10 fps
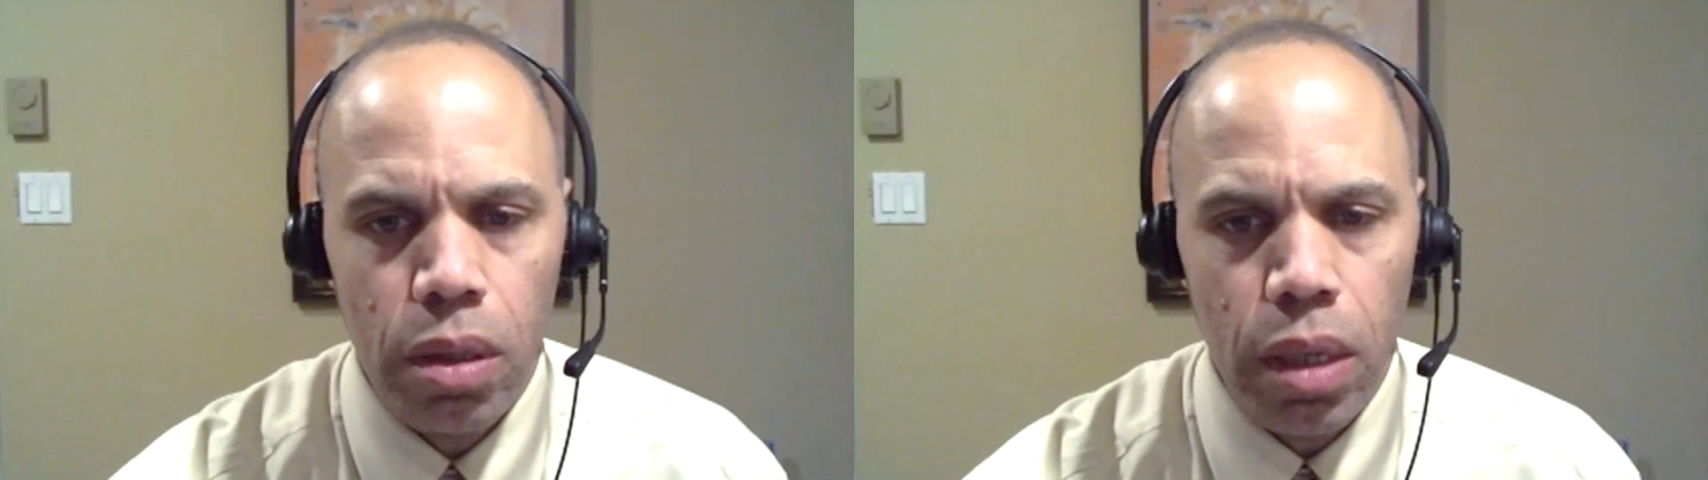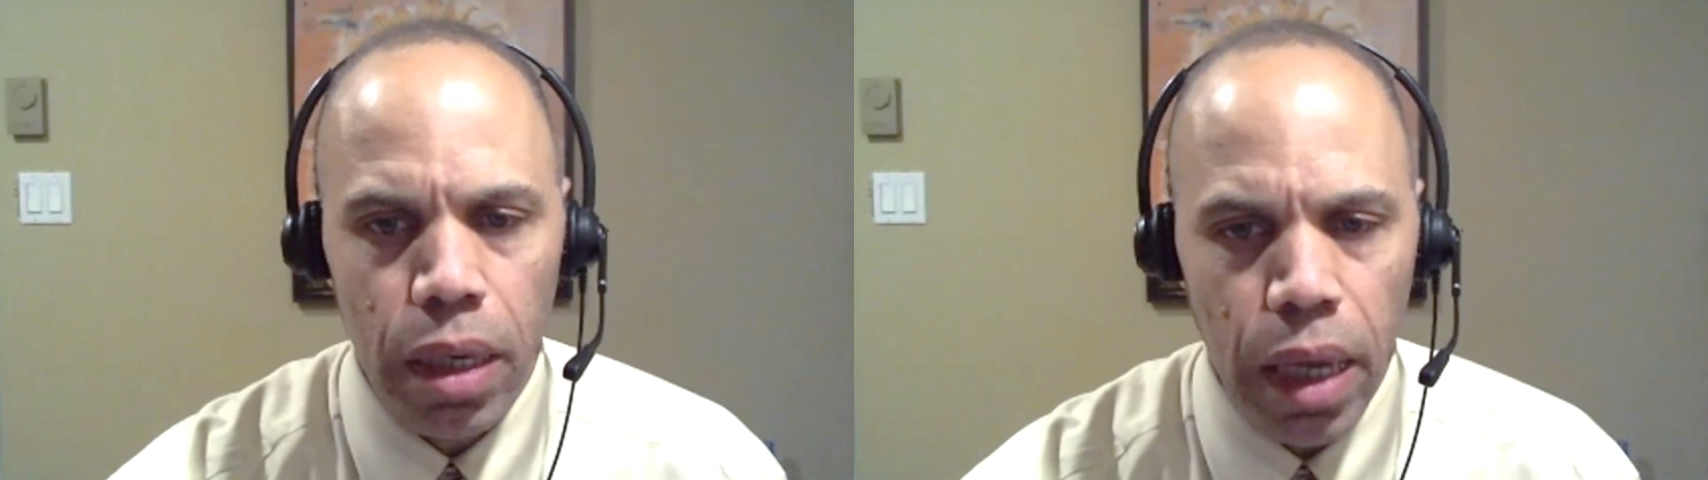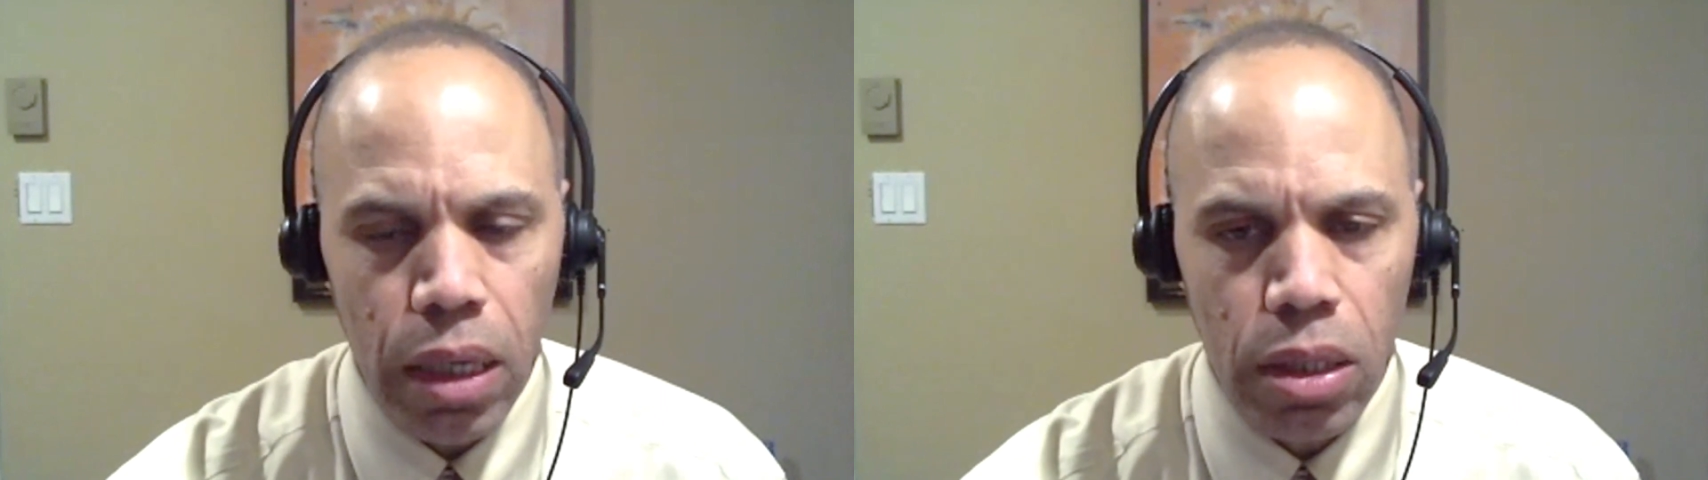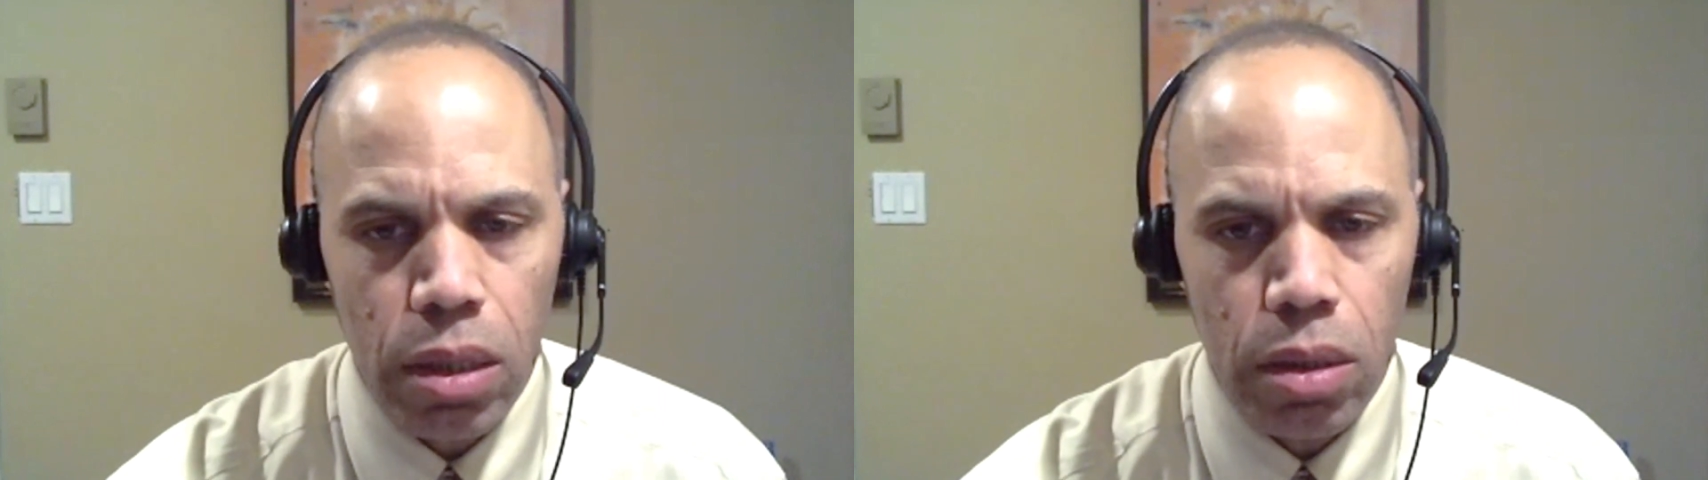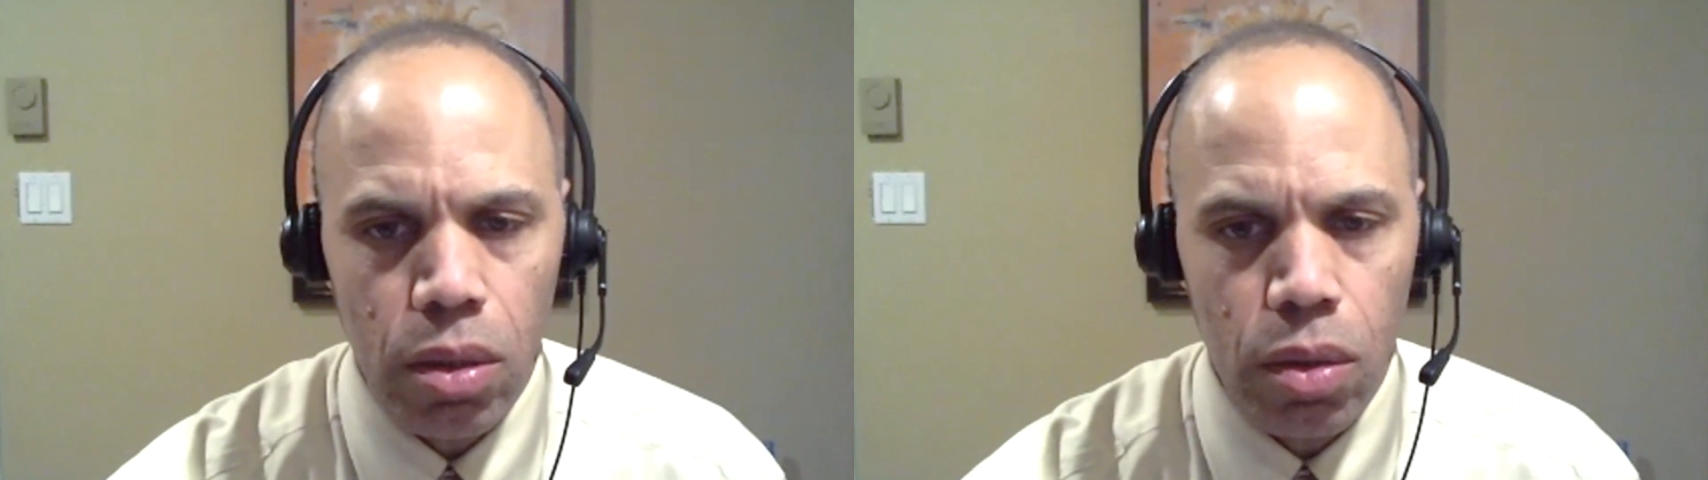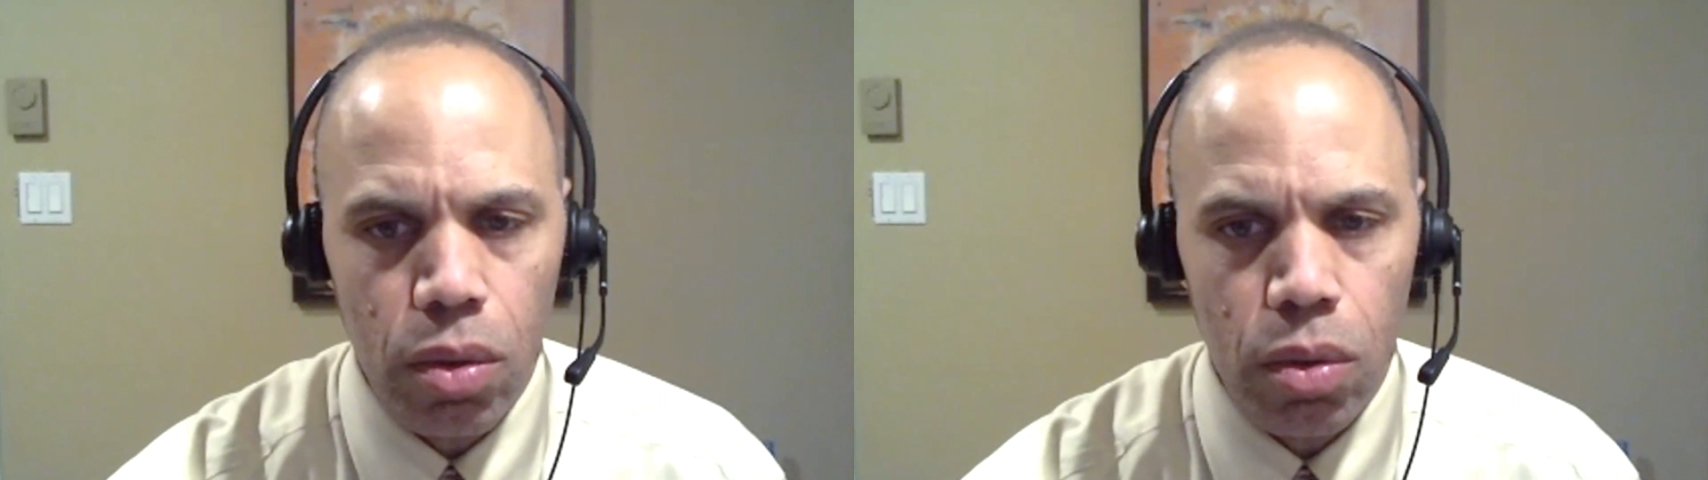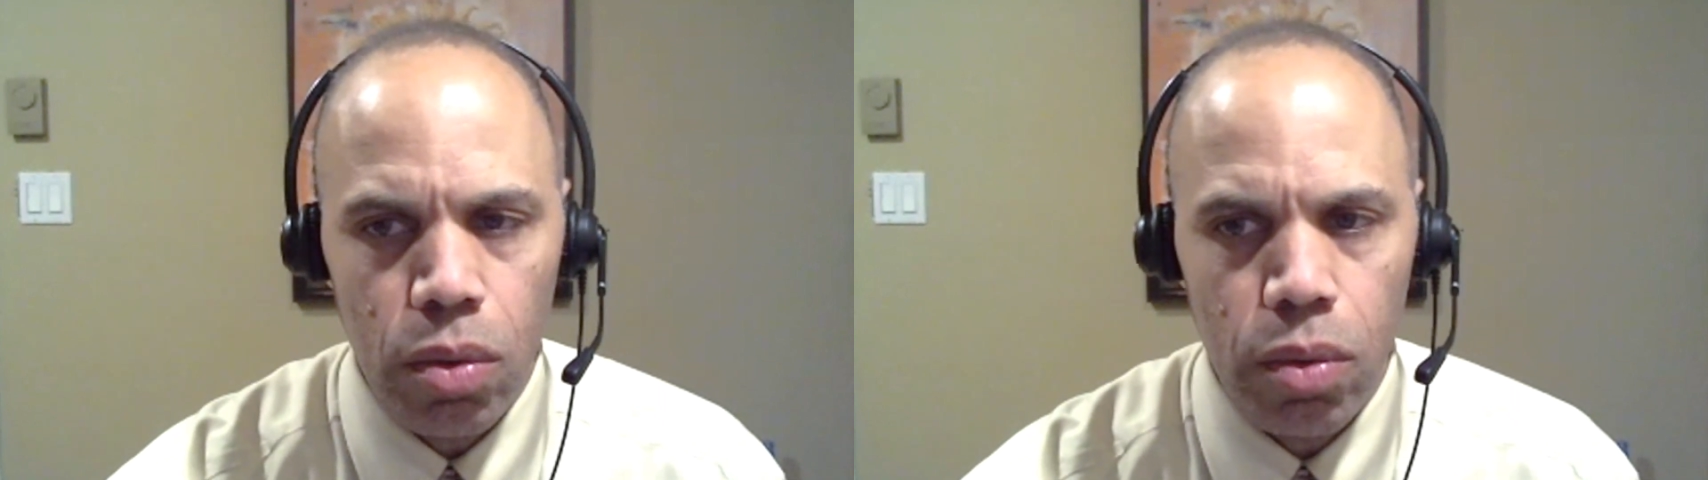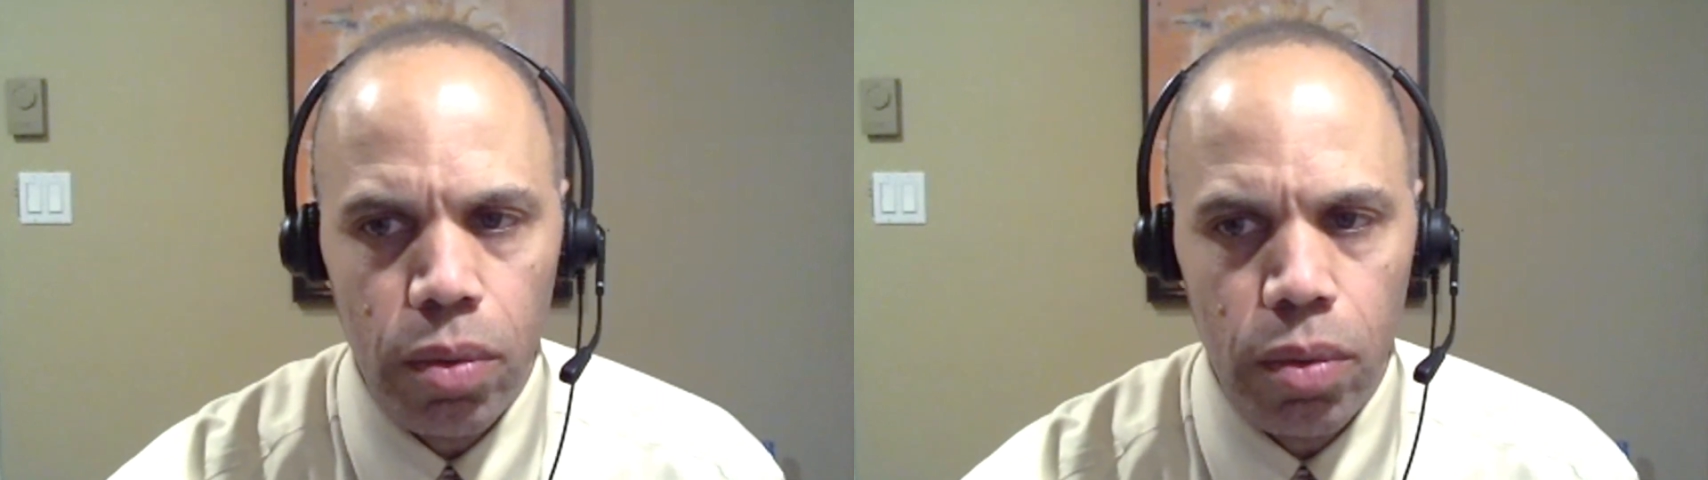dedication to